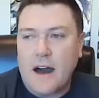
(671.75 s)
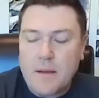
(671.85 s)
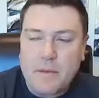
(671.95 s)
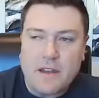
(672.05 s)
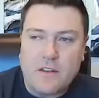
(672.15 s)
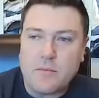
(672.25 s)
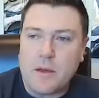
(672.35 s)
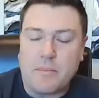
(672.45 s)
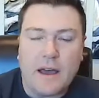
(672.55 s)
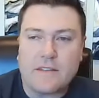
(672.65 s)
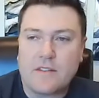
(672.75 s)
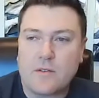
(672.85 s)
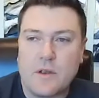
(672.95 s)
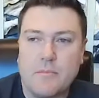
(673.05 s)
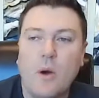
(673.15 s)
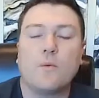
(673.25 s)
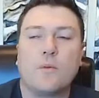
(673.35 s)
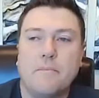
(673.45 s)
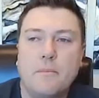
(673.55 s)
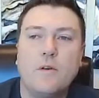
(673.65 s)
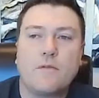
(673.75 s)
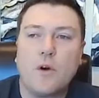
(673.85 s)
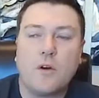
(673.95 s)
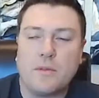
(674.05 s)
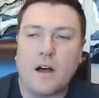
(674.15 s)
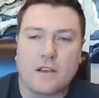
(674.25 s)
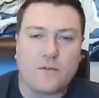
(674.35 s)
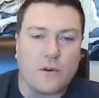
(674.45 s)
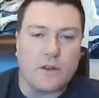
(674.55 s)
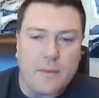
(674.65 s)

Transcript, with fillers: I'm going to do my best to remo- remove roadblocks for you.